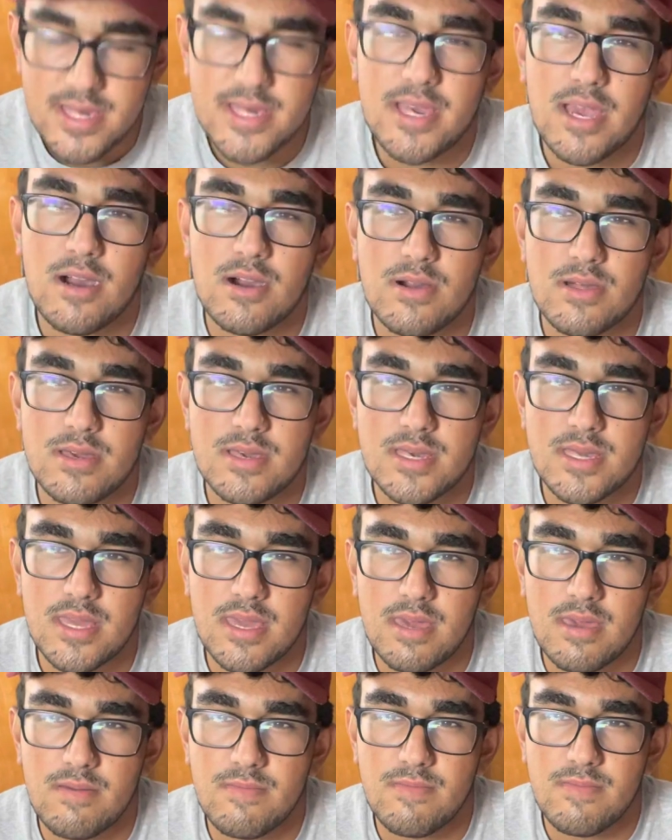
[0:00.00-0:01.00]
sell this
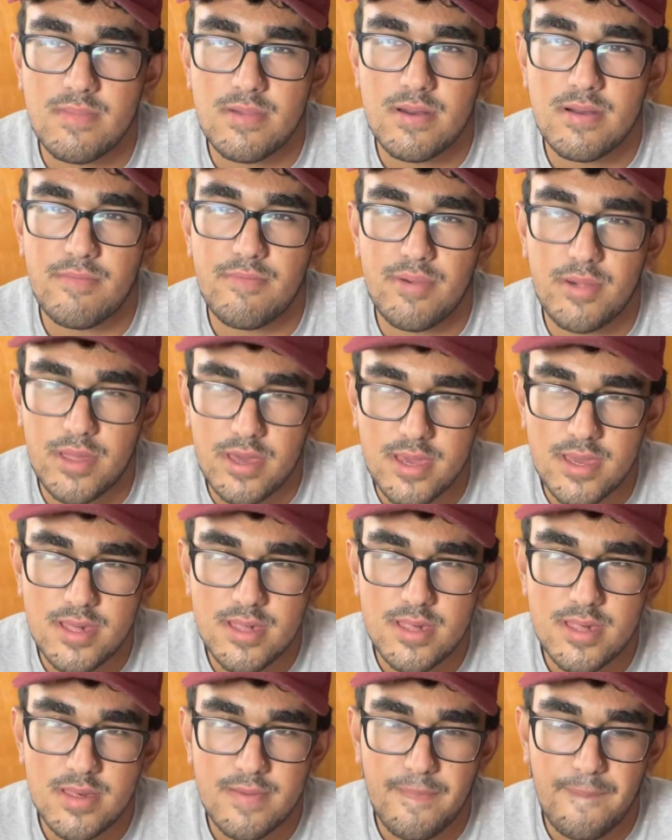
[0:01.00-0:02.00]
team.
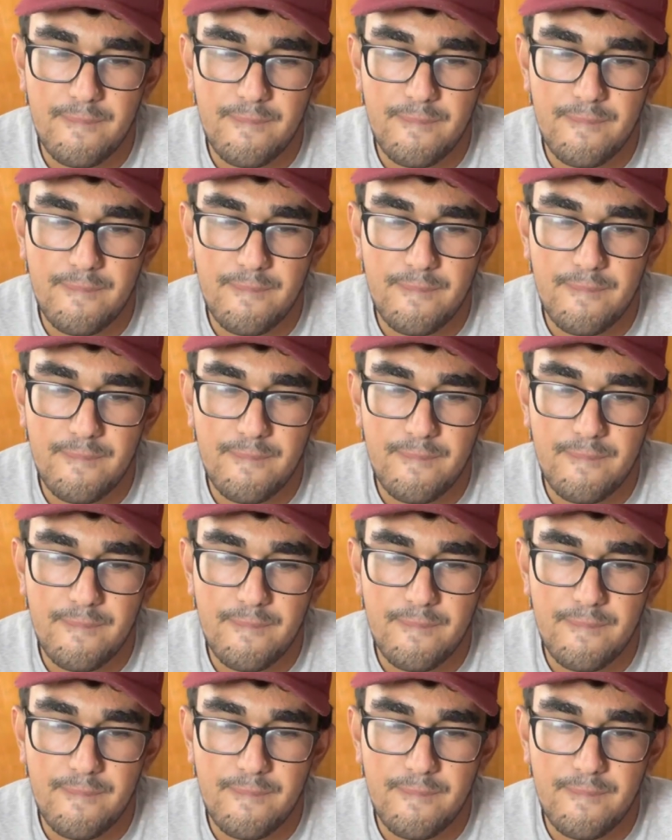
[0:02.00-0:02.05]
Please.